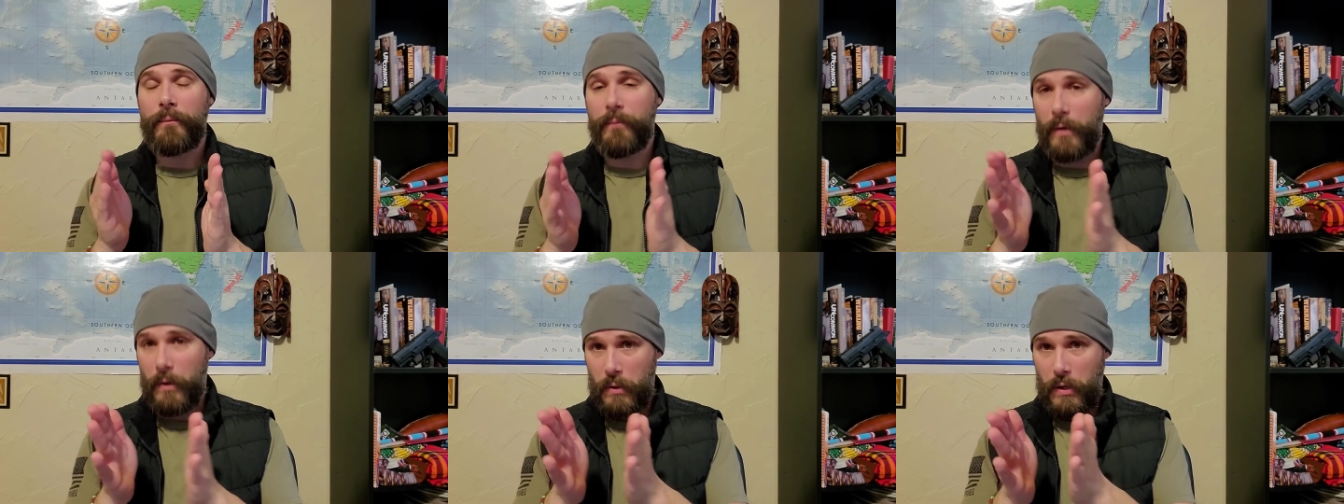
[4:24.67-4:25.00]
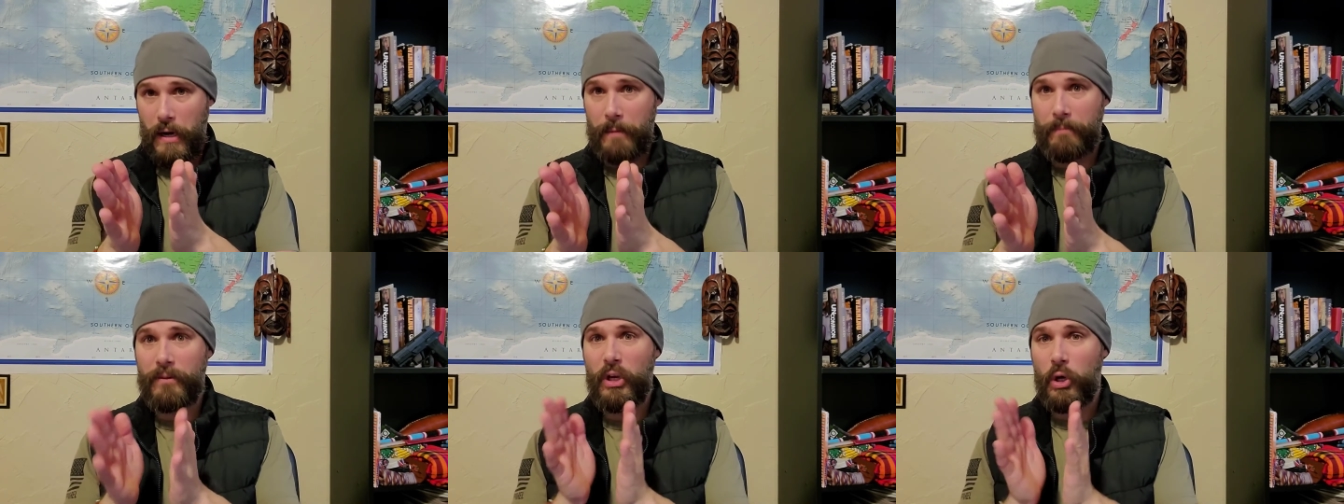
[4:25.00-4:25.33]

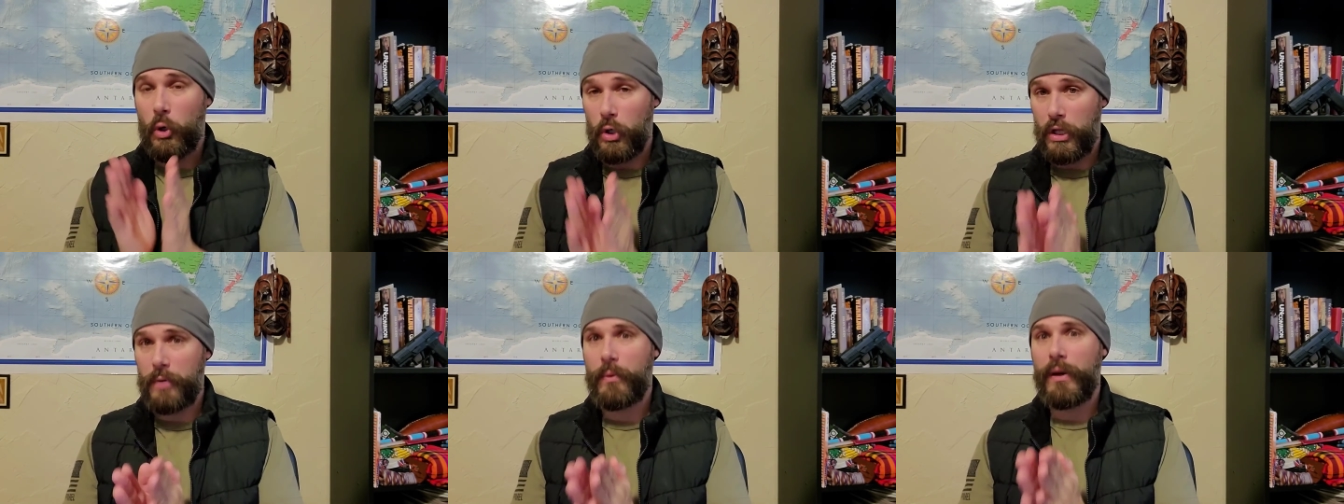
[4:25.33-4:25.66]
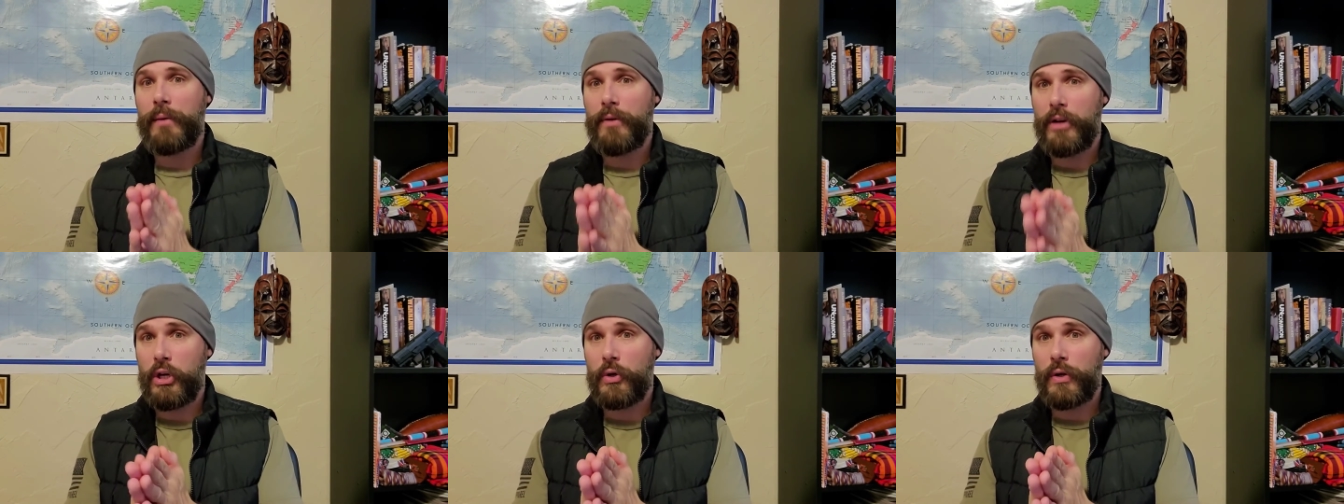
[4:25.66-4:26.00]
okay, the only way
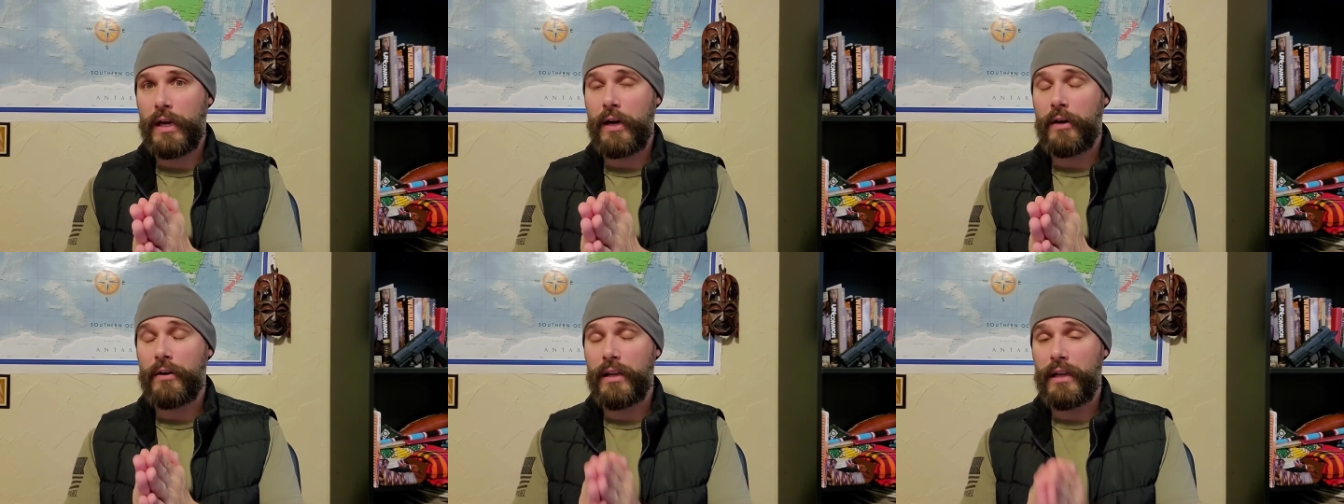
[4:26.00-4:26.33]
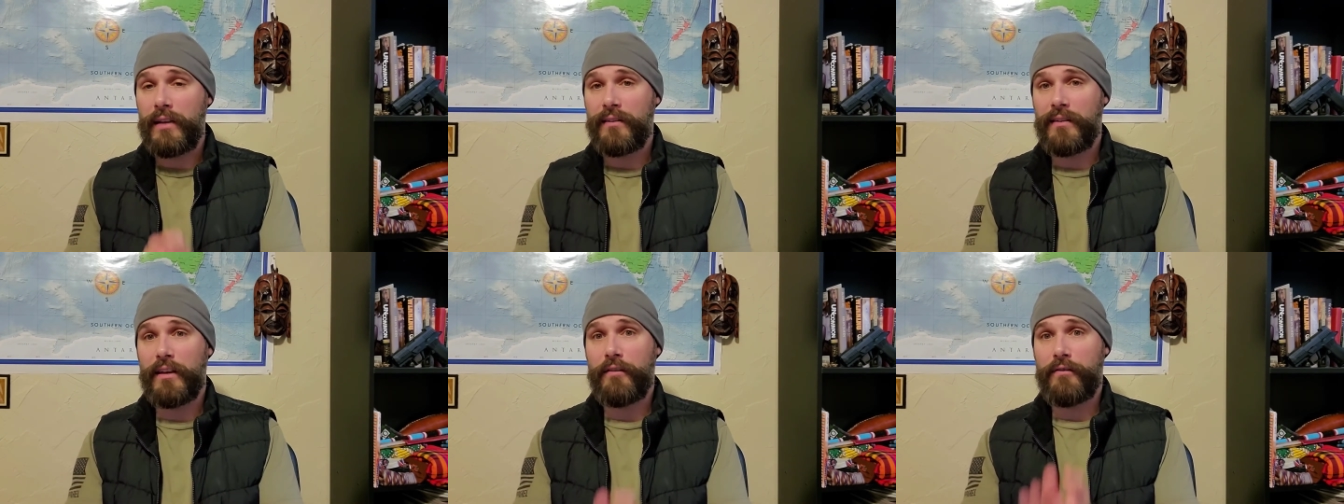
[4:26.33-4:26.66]
it would go down
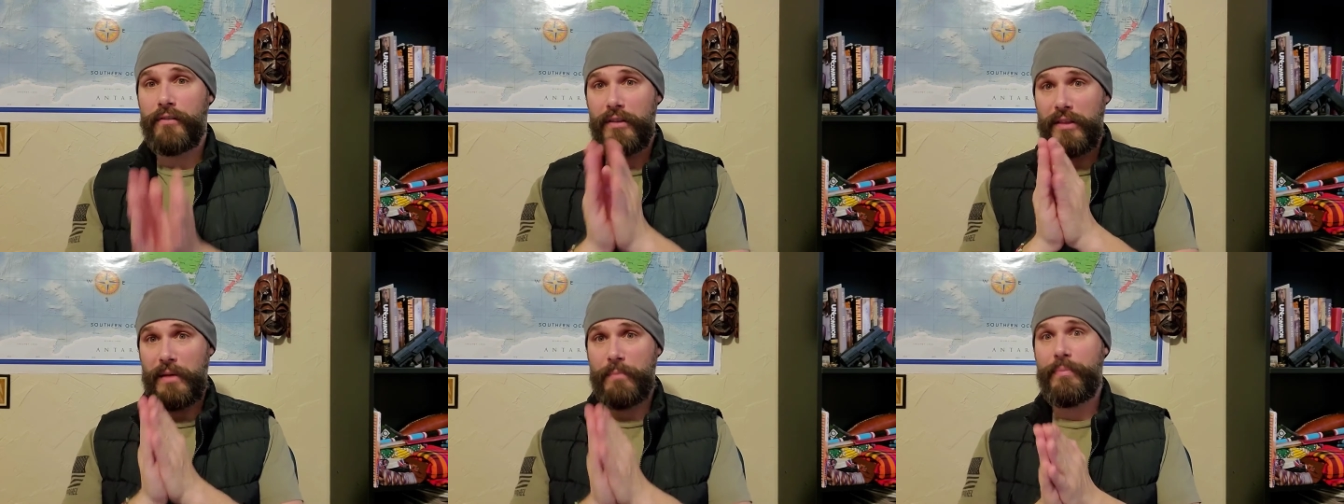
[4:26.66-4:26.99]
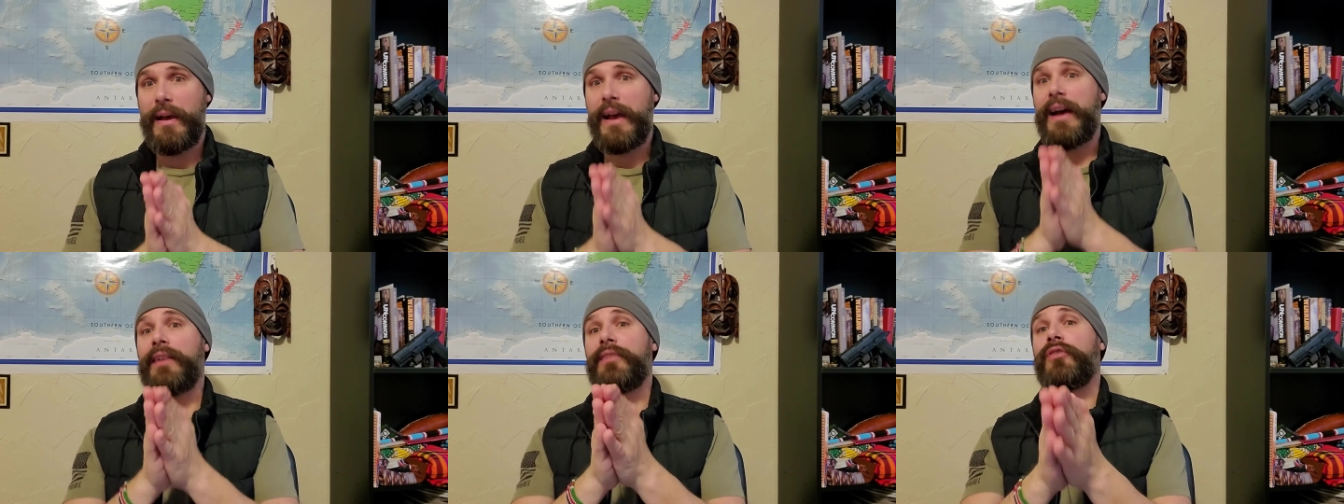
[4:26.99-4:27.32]
is if the
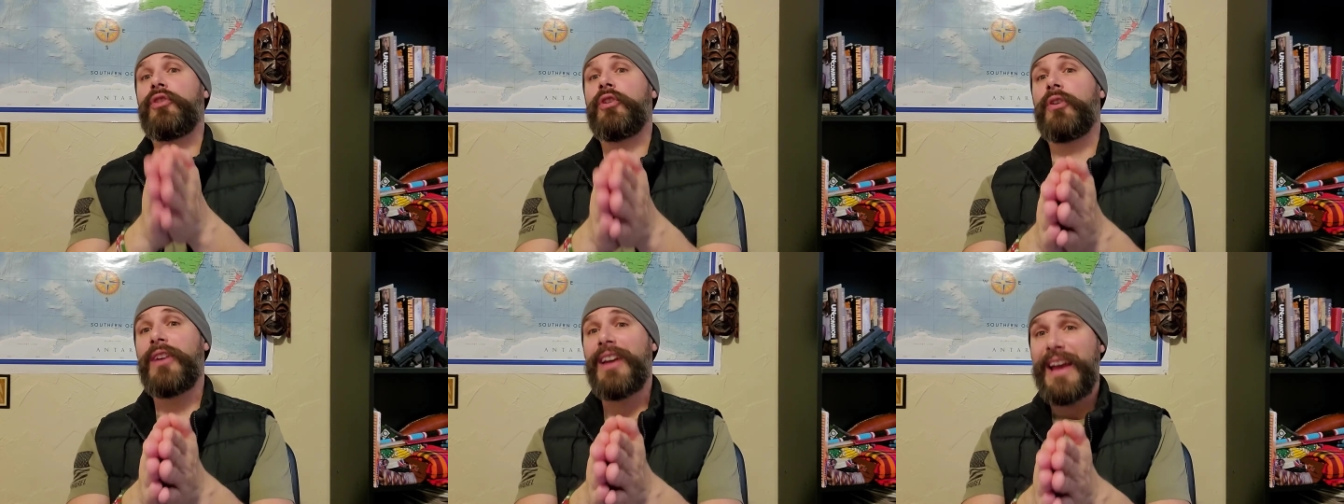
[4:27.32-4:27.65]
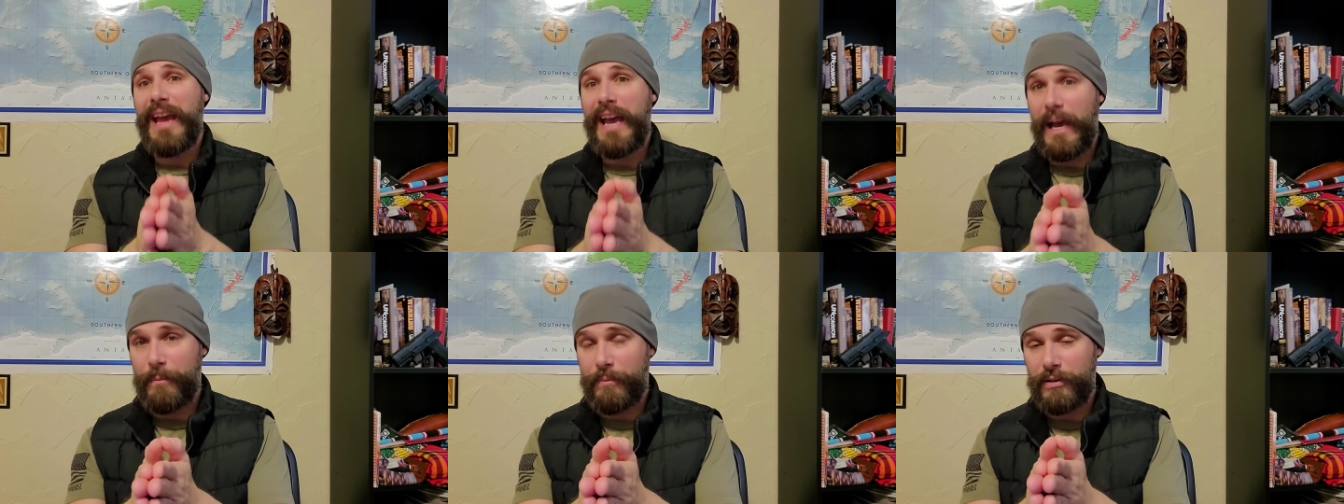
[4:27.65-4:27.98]
pastor
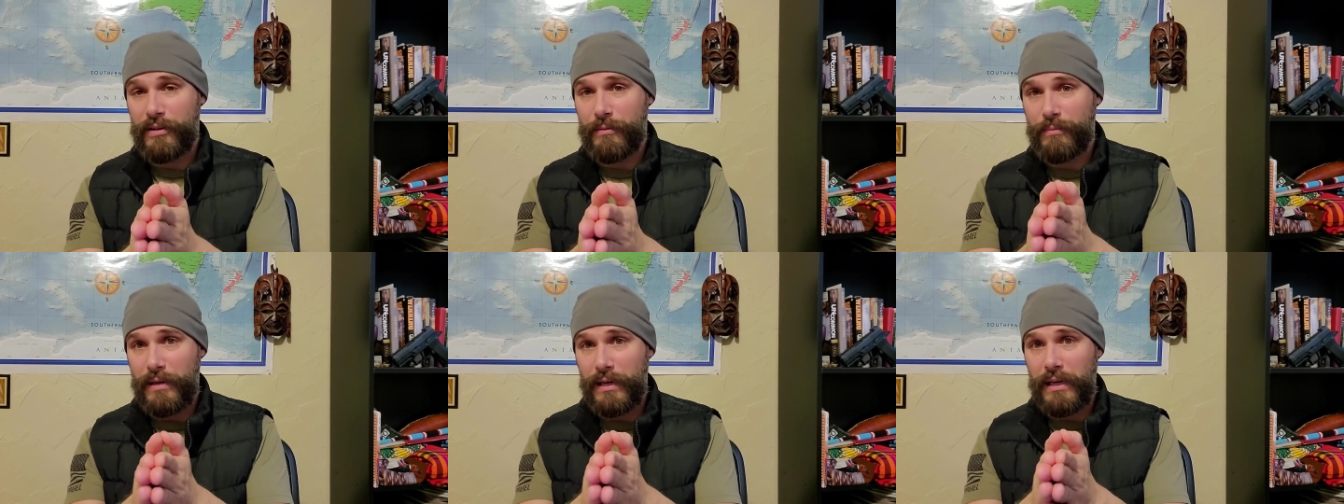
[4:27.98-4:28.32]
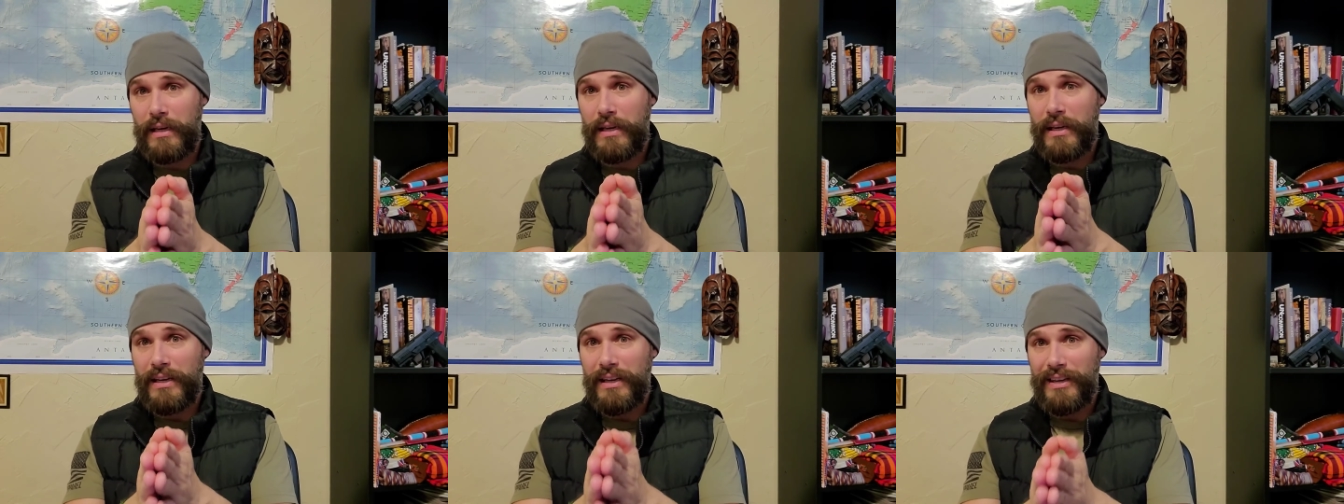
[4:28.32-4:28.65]
happened to be